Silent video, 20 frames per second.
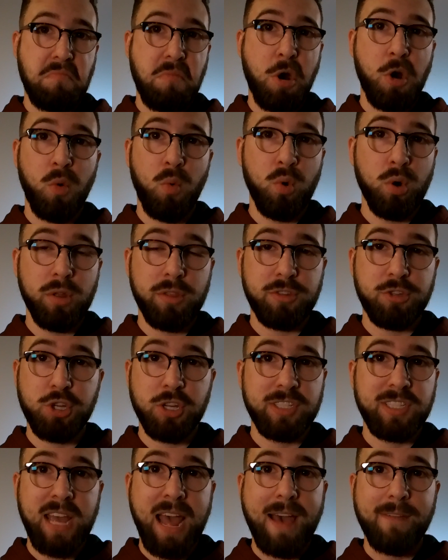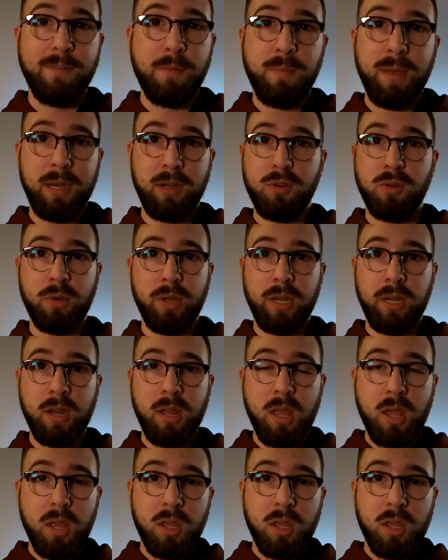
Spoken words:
are worth just half a Bitcoin.